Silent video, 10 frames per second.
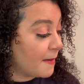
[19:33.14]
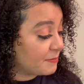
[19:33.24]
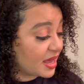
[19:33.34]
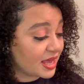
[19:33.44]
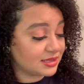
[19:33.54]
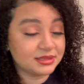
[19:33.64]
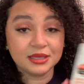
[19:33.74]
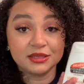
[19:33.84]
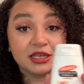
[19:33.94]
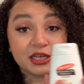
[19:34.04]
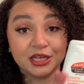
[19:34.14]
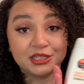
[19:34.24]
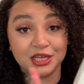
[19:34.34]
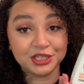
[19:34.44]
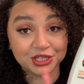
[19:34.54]
But the
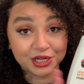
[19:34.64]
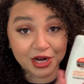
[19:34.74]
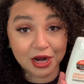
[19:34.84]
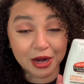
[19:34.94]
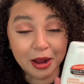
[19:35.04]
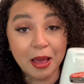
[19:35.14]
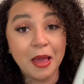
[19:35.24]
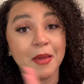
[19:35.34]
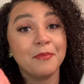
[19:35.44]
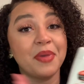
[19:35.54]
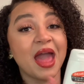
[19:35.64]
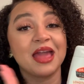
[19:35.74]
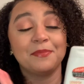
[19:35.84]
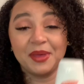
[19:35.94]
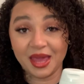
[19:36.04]
conditioner,
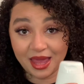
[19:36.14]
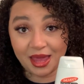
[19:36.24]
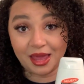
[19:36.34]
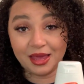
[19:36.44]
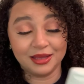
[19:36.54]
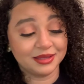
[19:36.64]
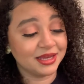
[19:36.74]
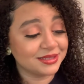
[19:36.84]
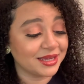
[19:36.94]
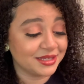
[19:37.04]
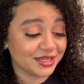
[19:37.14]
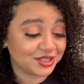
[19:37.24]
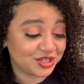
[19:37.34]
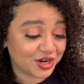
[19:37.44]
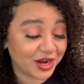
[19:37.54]
baby, this
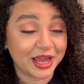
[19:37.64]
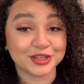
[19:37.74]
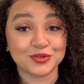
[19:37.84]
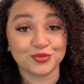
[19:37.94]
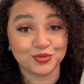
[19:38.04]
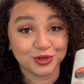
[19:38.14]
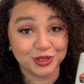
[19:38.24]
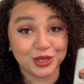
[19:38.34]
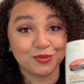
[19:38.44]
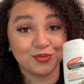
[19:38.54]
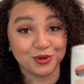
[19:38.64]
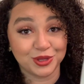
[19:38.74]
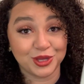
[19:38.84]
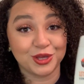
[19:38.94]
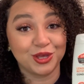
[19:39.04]
conditioner is really,
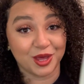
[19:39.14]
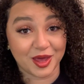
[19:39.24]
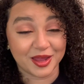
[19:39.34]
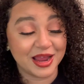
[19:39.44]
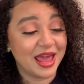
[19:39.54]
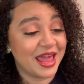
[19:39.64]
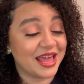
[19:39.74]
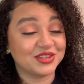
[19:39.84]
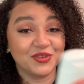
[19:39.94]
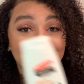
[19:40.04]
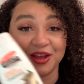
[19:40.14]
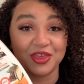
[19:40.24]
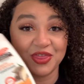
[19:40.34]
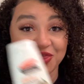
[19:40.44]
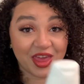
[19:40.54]
really good. It's very
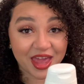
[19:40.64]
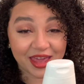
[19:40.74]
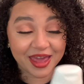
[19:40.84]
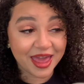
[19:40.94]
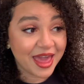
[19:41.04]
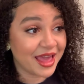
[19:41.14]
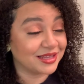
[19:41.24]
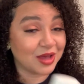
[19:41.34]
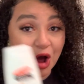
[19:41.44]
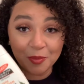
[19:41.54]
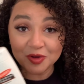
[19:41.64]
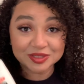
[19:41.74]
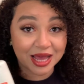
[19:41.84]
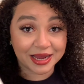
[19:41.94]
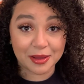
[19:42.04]
thick. It's
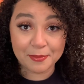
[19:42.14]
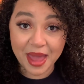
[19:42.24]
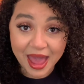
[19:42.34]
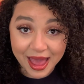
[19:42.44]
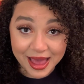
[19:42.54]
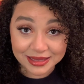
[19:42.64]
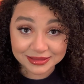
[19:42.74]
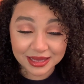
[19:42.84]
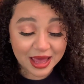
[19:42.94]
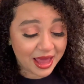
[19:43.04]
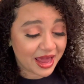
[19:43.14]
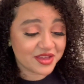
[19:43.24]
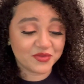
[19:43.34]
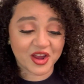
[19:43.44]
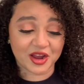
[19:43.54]
almost like a mask.
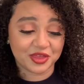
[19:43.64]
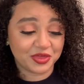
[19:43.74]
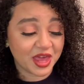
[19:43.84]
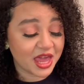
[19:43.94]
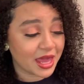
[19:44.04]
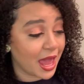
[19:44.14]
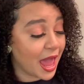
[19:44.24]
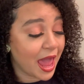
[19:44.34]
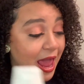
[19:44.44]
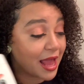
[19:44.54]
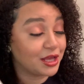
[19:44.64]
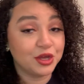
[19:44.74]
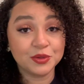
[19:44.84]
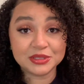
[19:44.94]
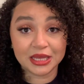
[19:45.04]
It's very thick, and
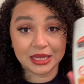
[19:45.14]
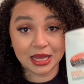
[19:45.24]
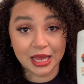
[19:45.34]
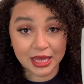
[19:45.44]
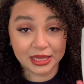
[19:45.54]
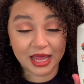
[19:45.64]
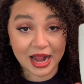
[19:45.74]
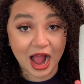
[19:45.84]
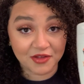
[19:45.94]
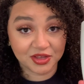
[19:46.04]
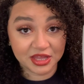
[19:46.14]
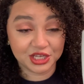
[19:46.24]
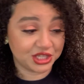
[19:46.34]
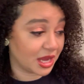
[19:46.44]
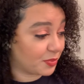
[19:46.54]
using it after this
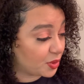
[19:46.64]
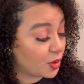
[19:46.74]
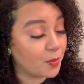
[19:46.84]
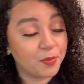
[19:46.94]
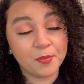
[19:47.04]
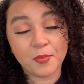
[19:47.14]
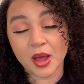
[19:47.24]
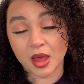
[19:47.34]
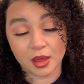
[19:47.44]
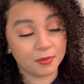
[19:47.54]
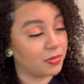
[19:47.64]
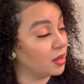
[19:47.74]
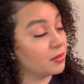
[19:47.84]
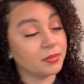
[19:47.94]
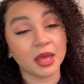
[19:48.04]
shampoo, but
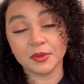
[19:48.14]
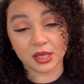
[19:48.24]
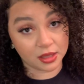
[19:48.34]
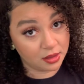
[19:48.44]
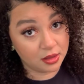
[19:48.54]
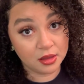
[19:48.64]
baby,